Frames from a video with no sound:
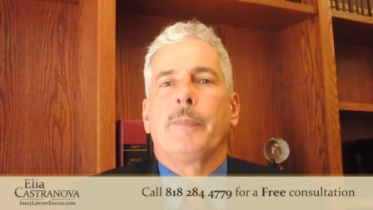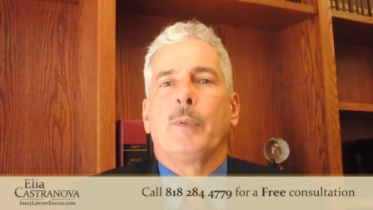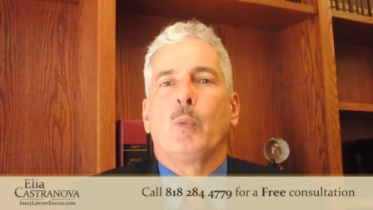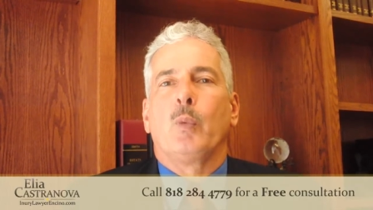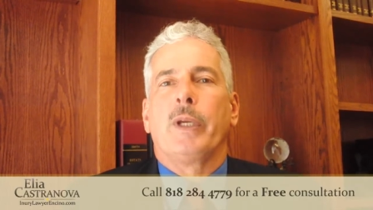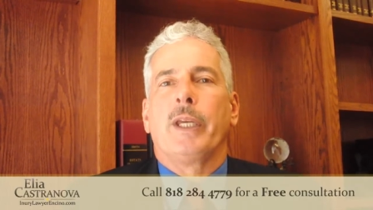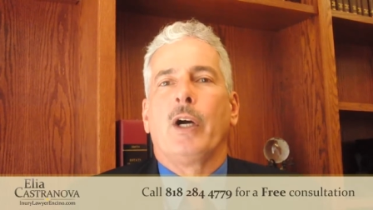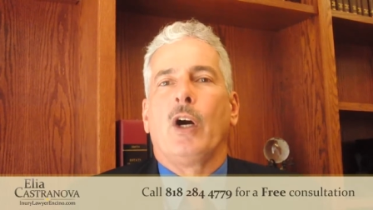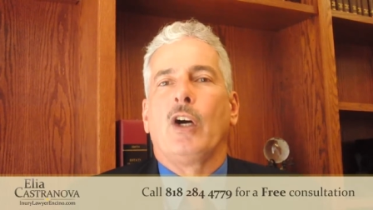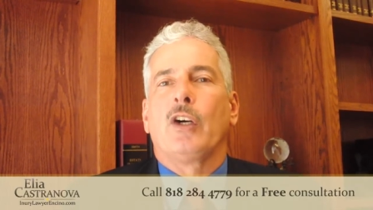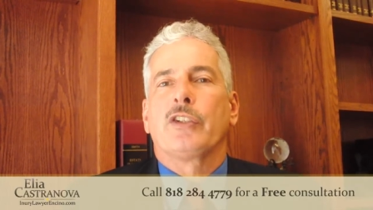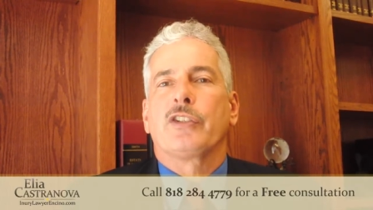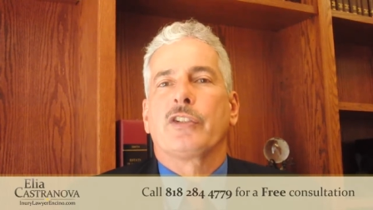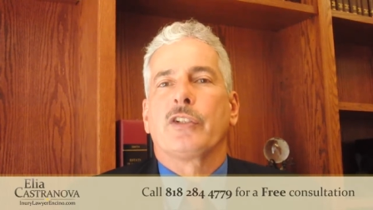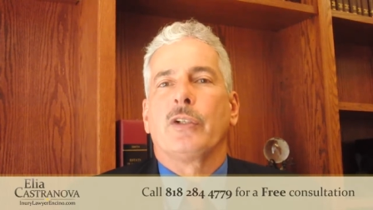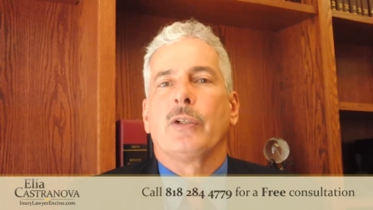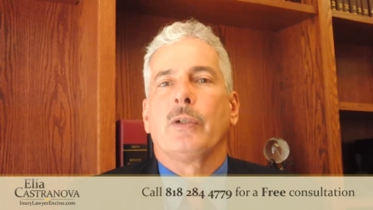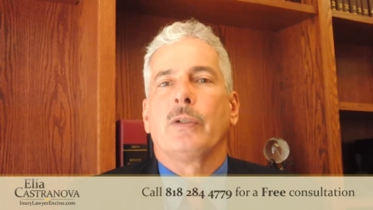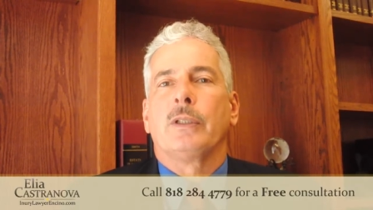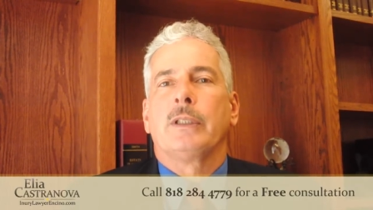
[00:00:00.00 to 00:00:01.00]
We
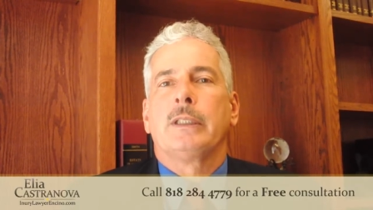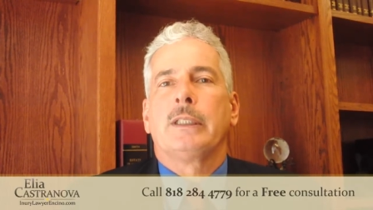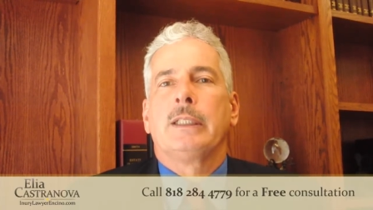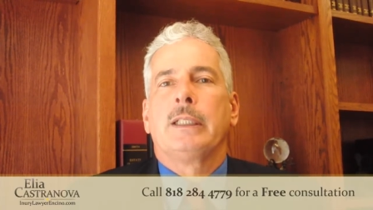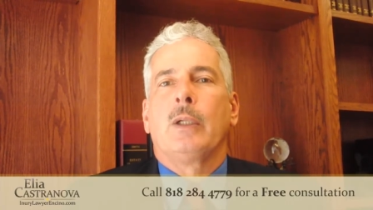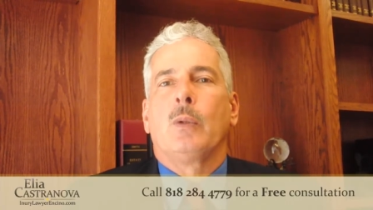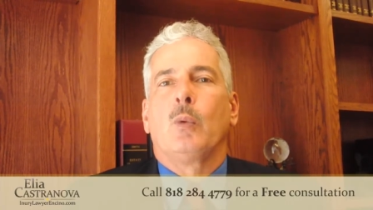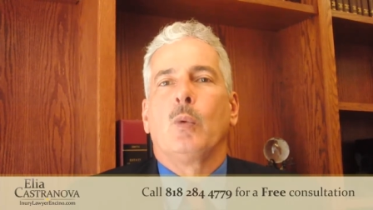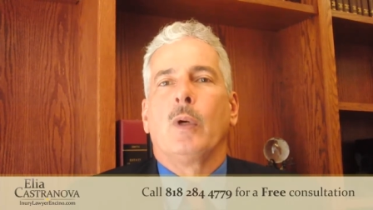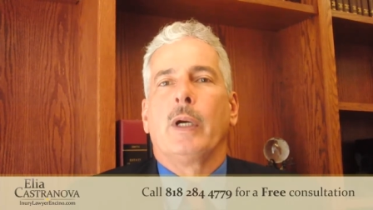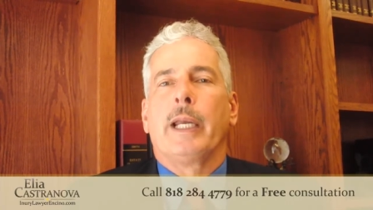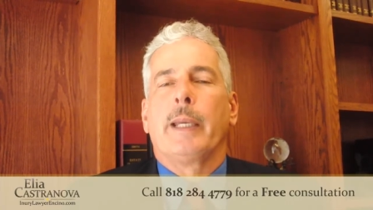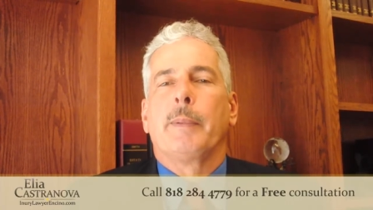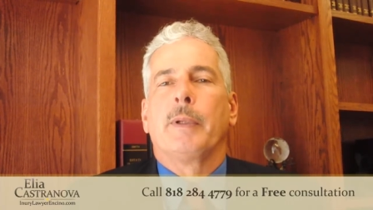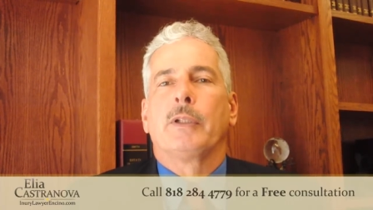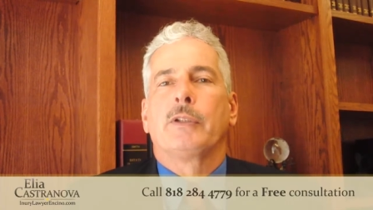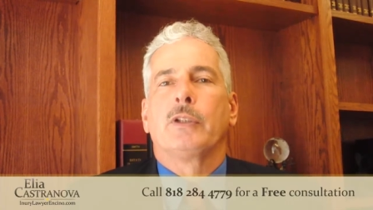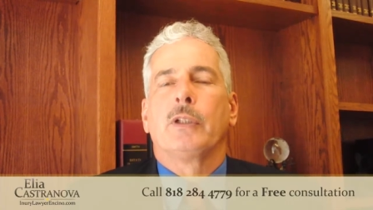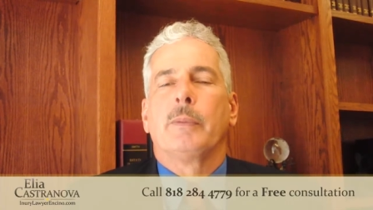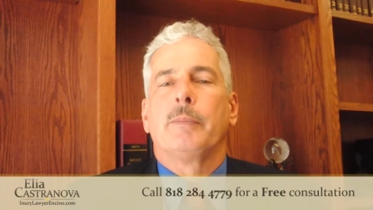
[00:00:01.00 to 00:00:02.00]
also were
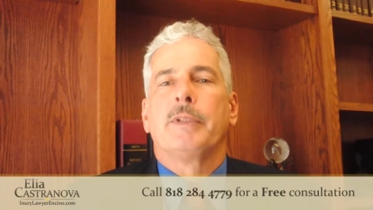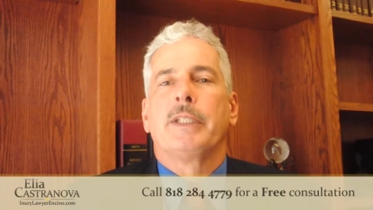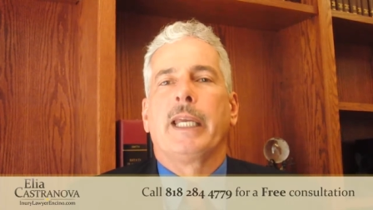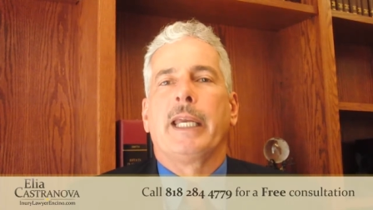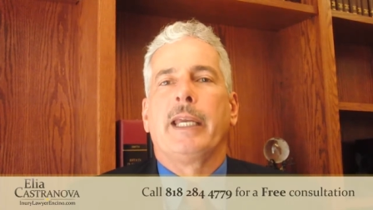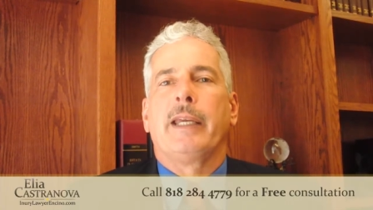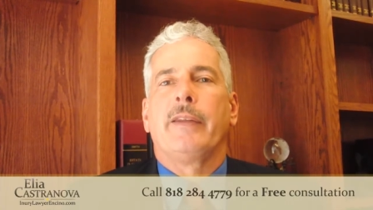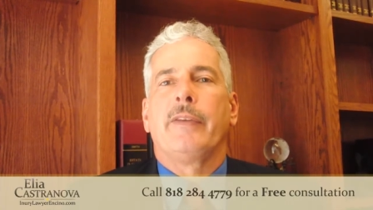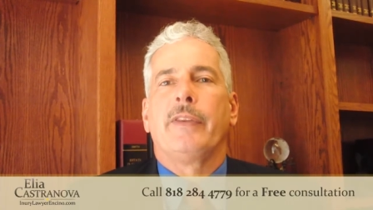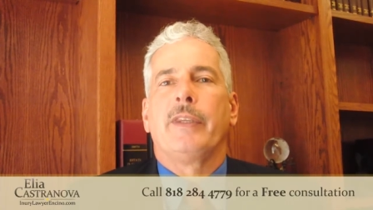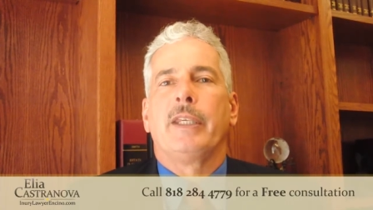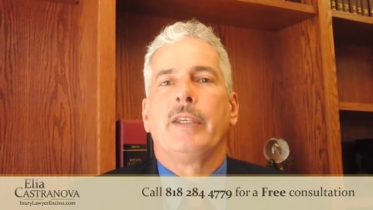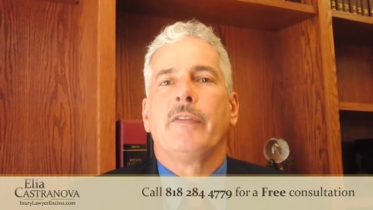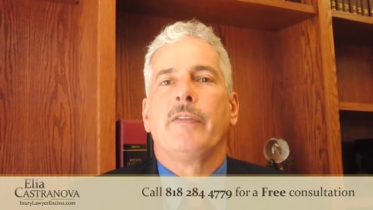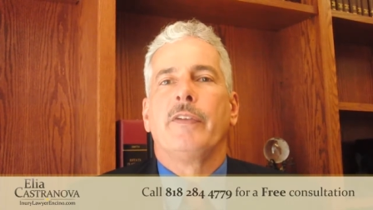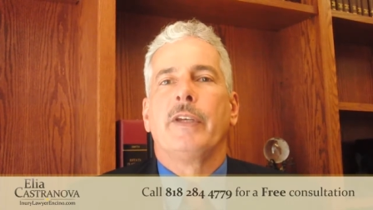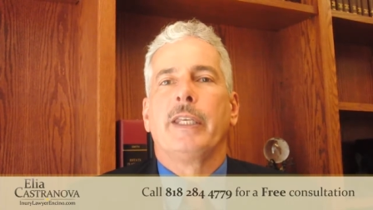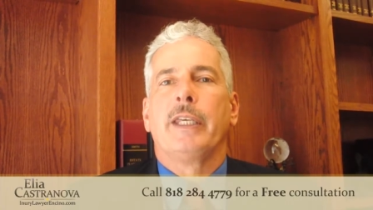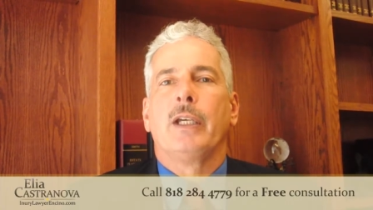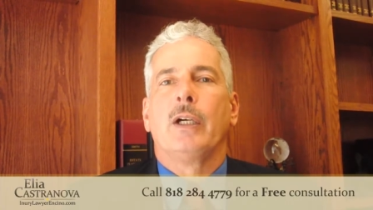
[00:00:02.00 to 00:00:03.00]
able to obtain the
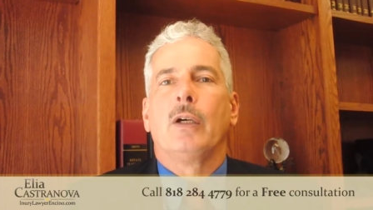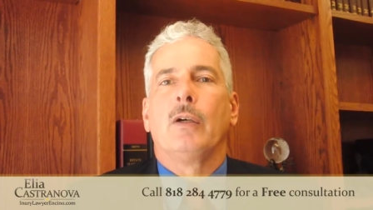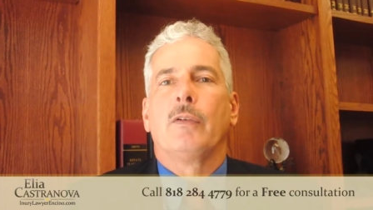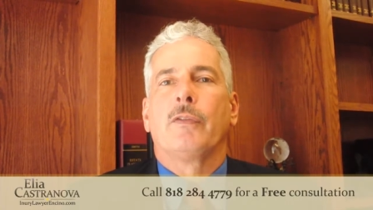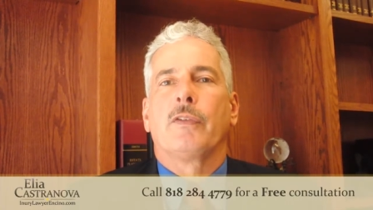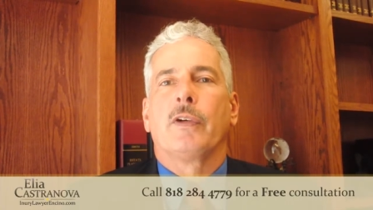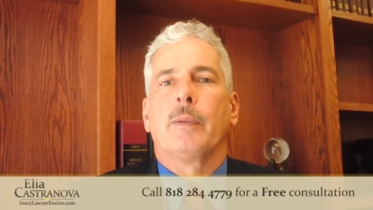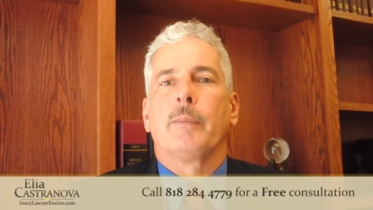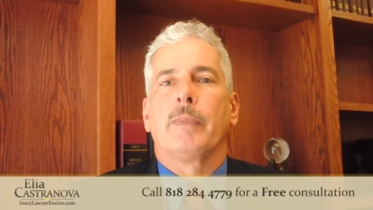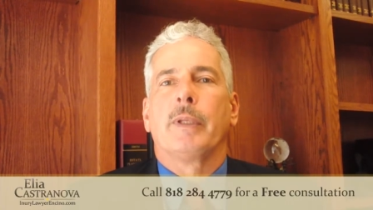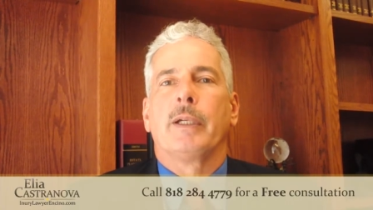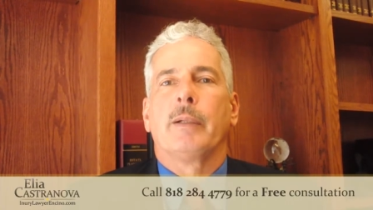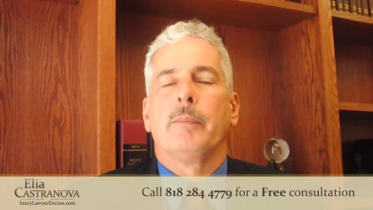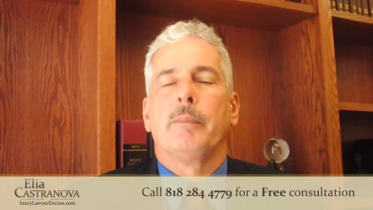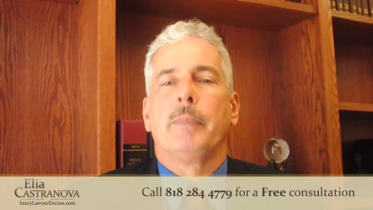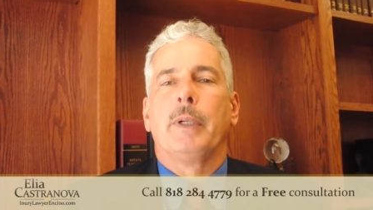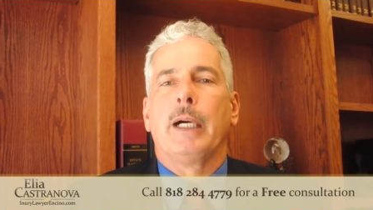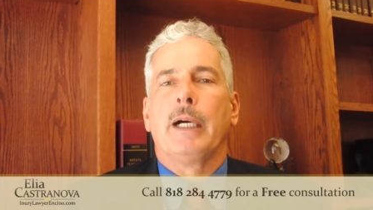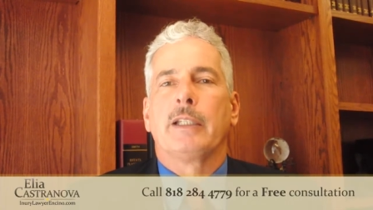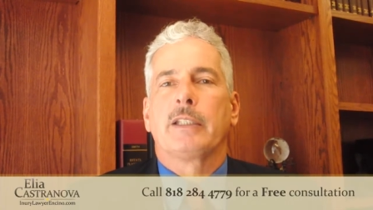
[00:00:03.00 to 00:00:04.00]
video from the
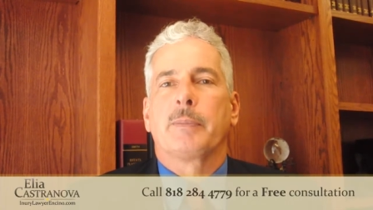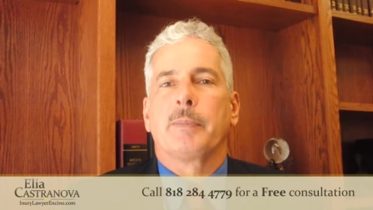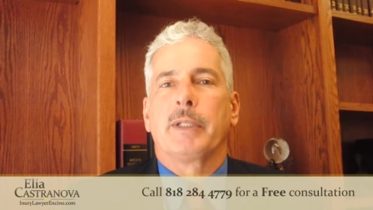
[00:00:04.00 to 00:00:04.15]
bus,